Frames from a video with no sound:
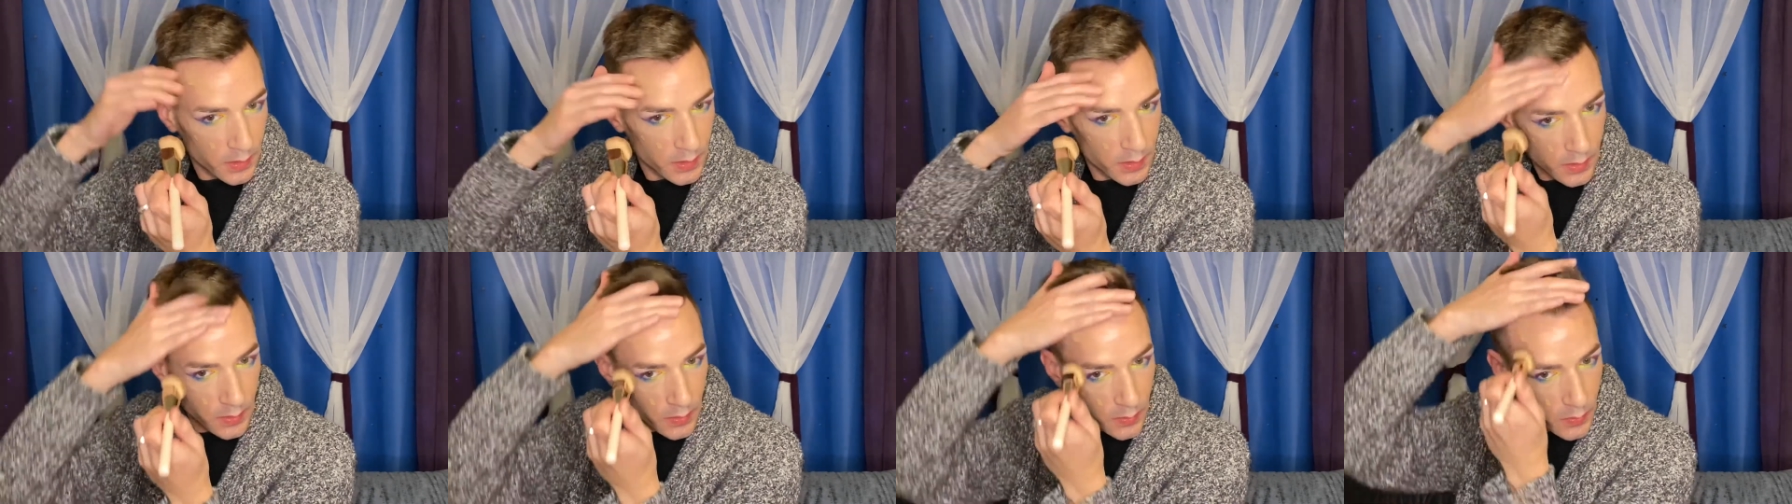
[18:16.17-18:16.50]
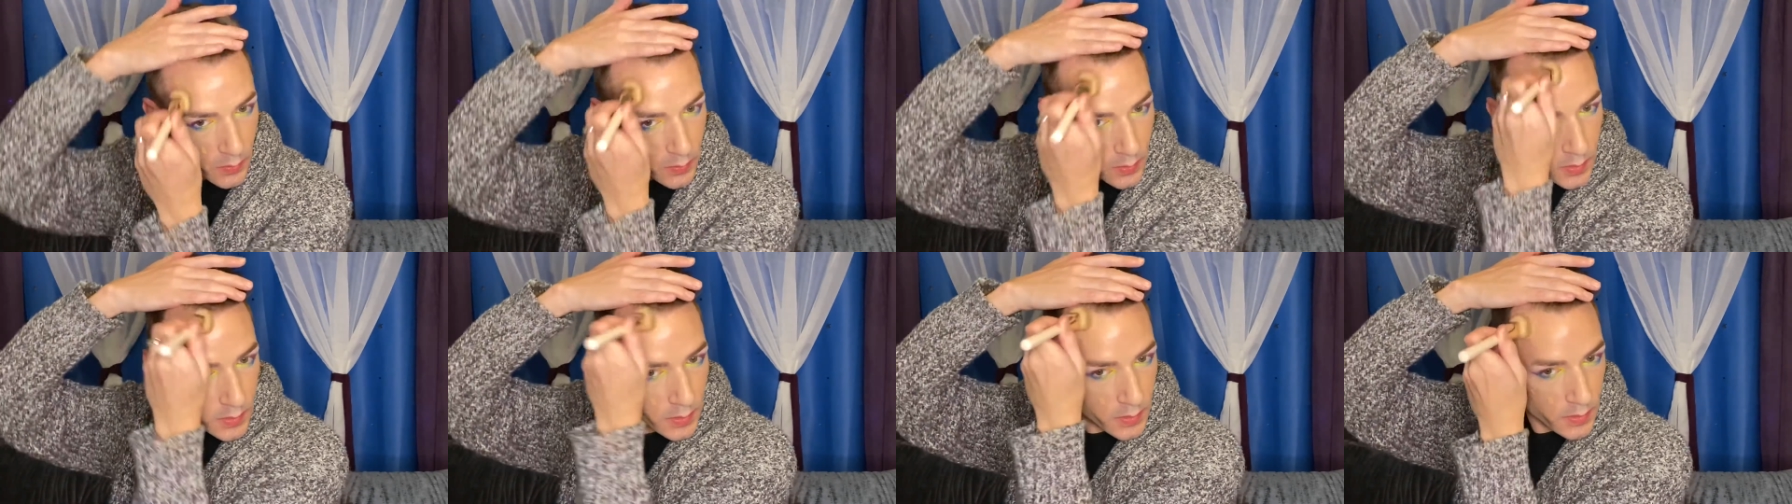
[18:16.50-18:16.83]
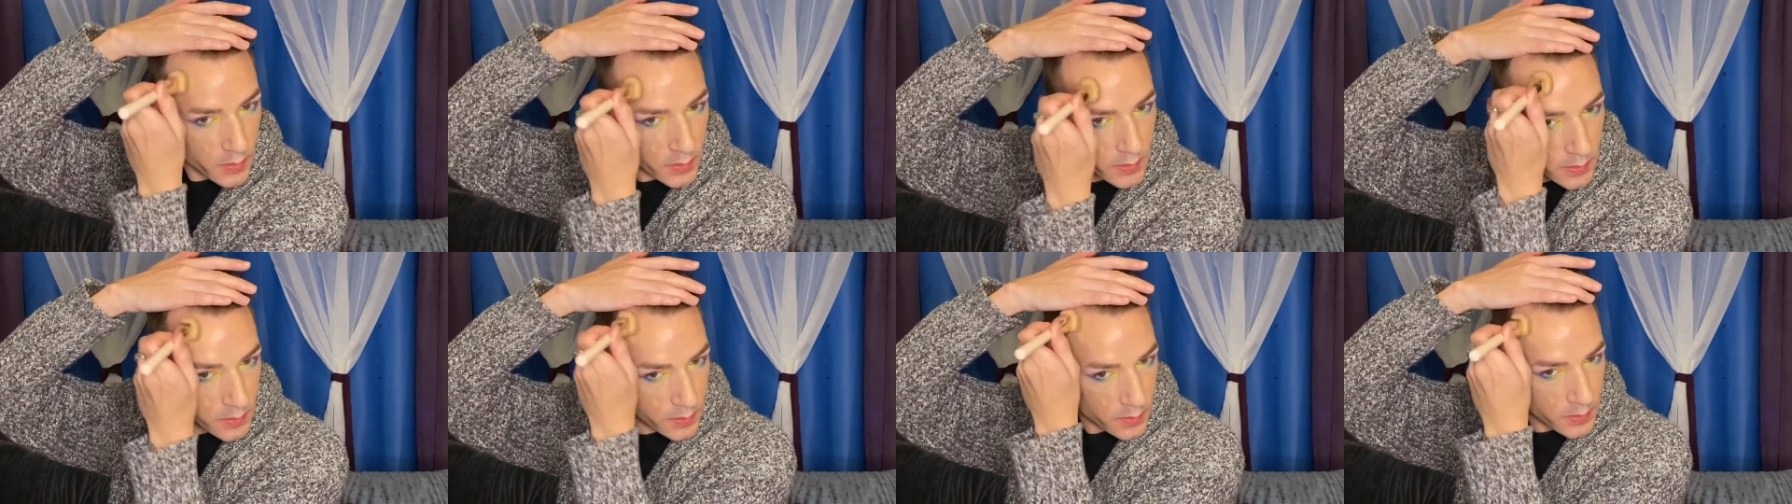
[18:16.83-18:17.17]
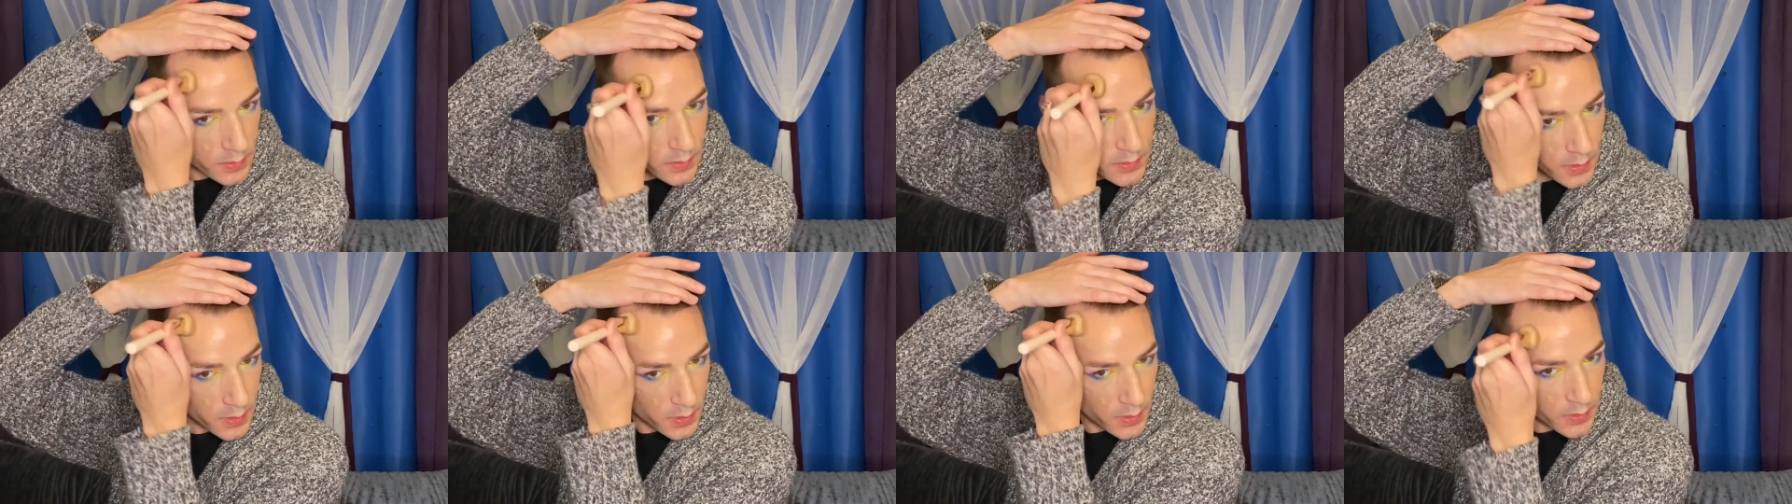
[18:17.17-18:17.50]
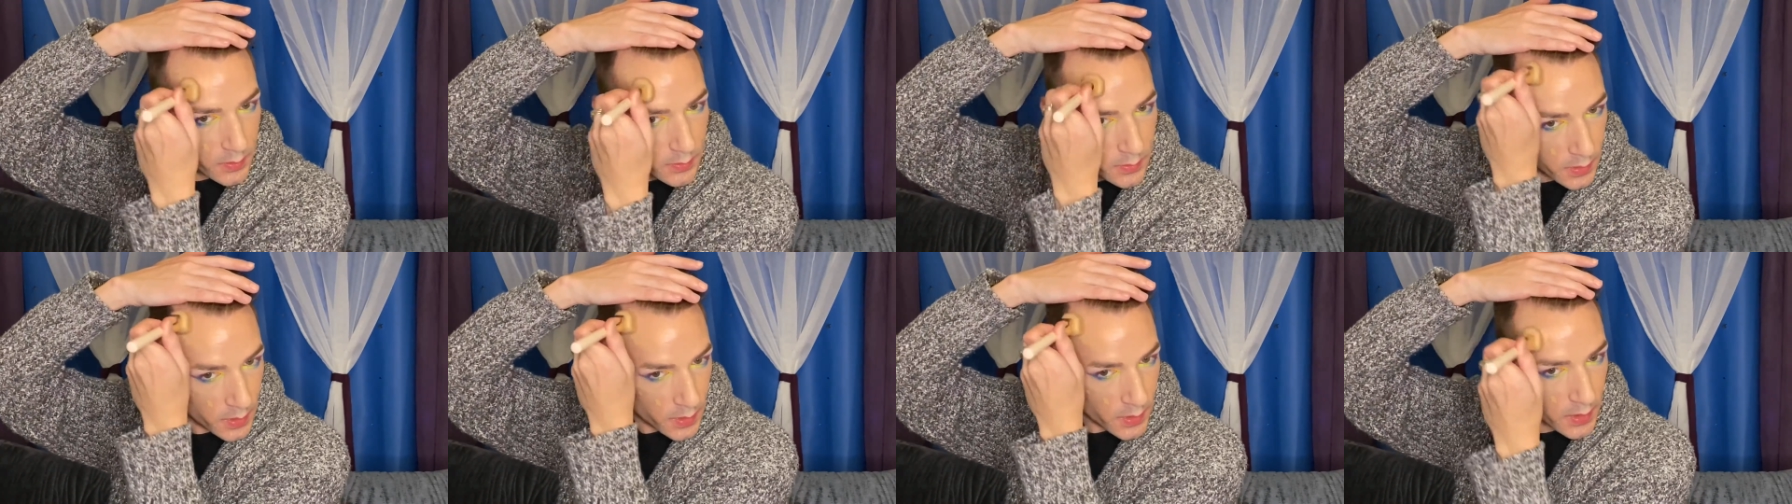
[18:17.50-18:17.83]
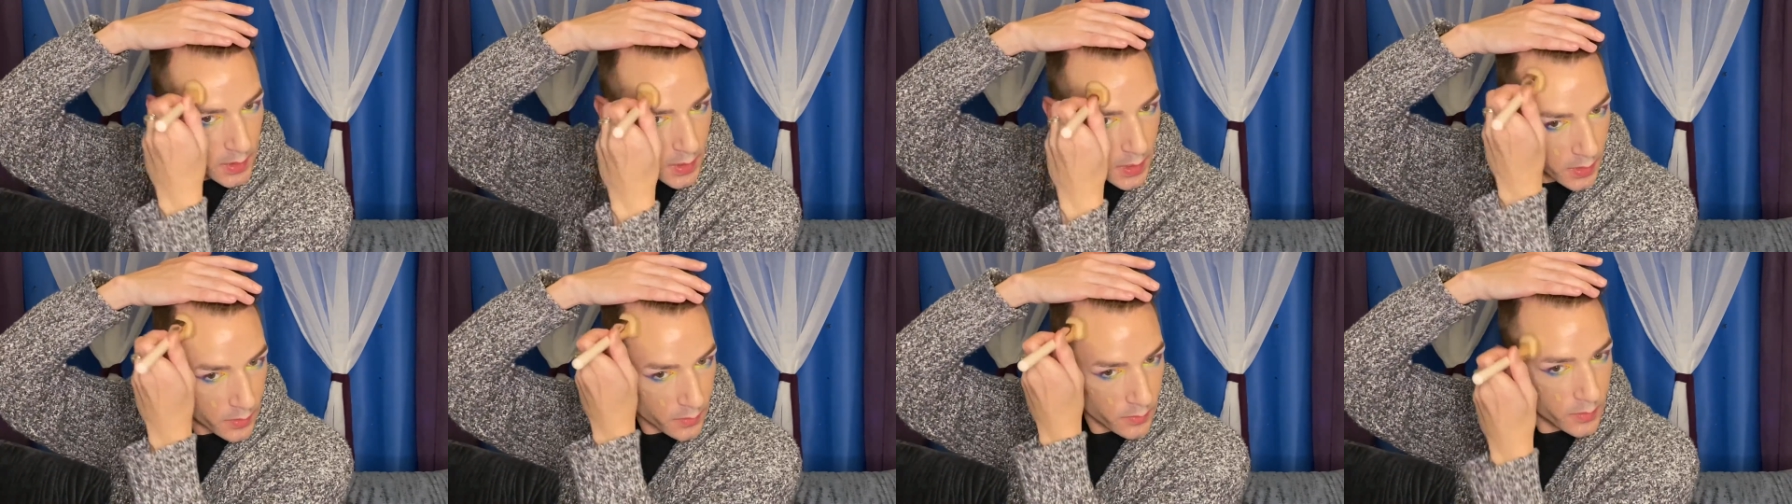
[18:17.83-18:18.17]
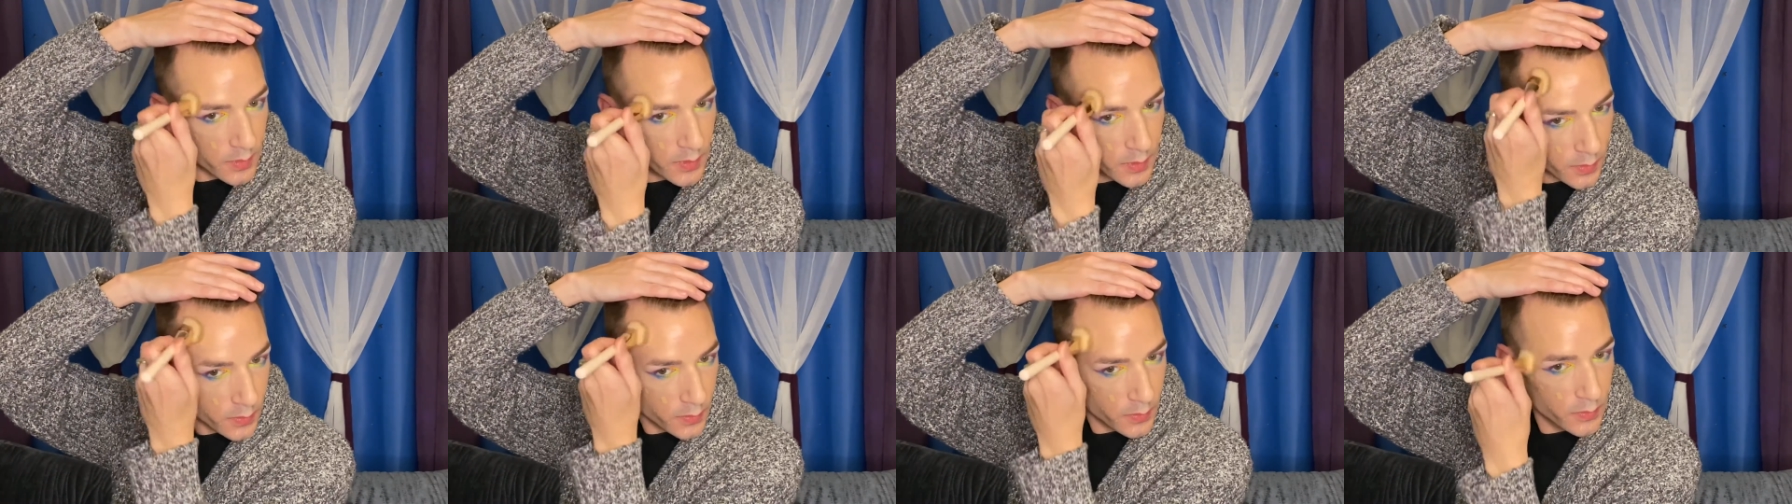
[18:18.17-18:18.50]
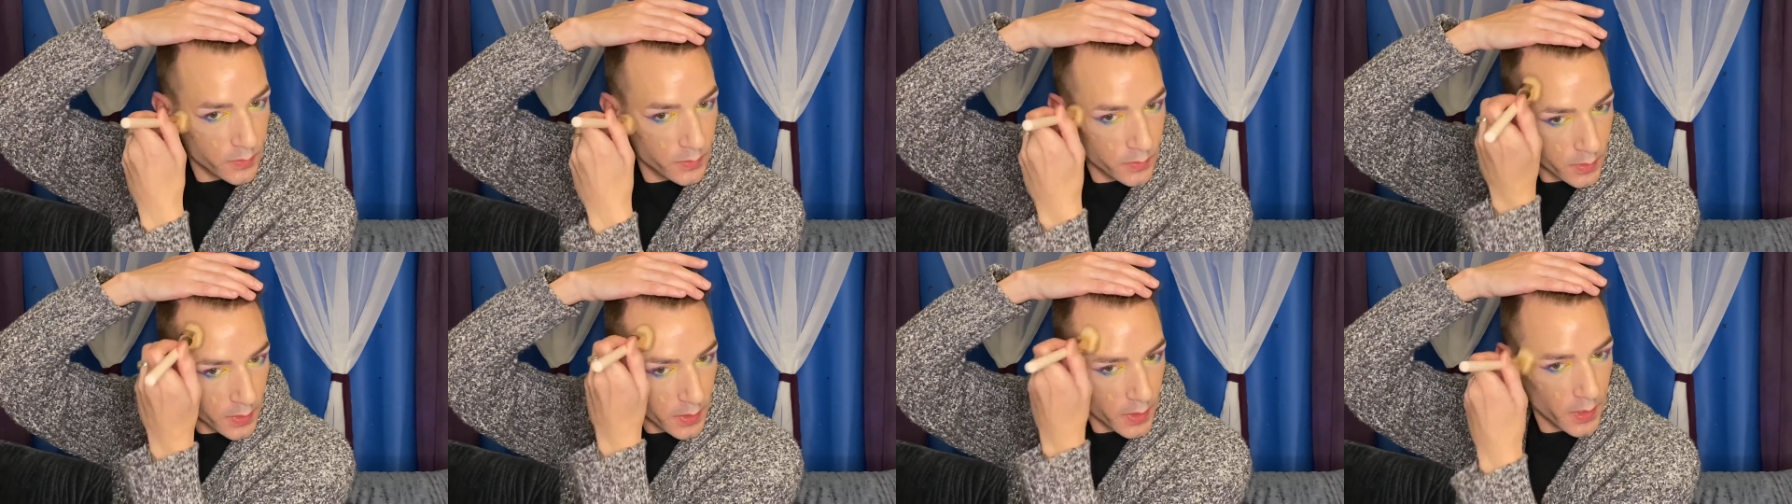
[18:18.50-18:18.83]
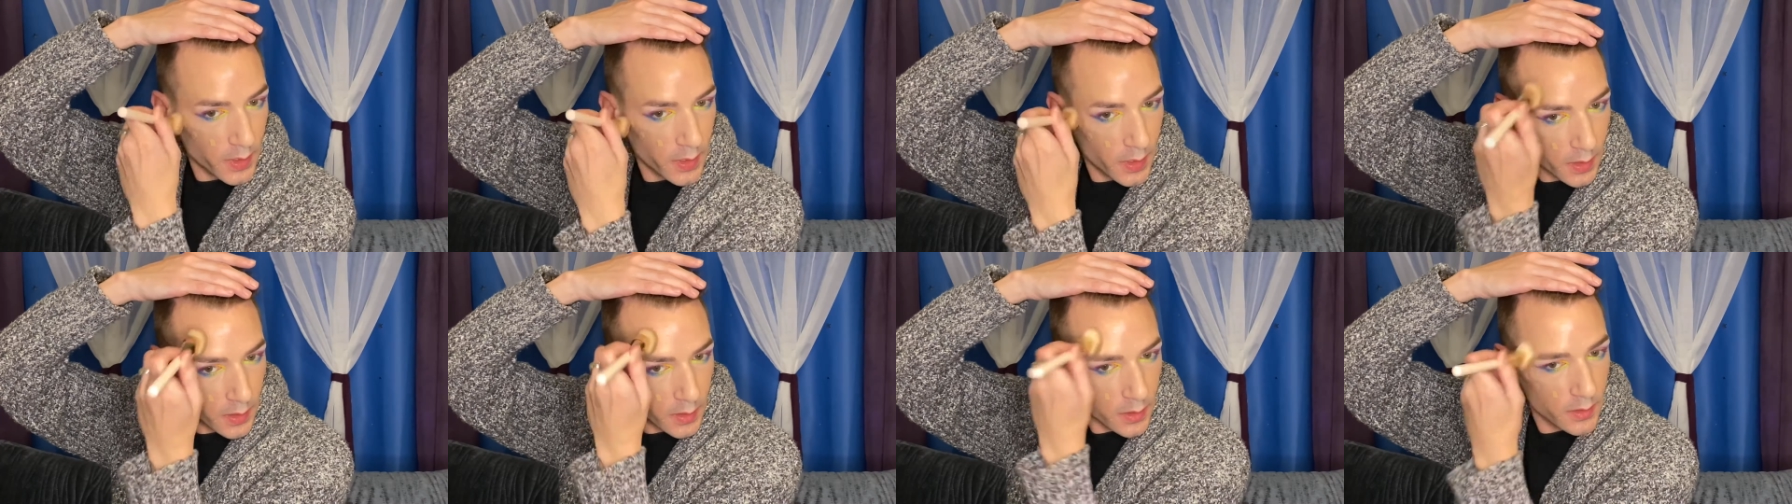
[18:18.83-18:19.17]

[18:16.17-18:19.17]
or, you know, like, I don't know, like,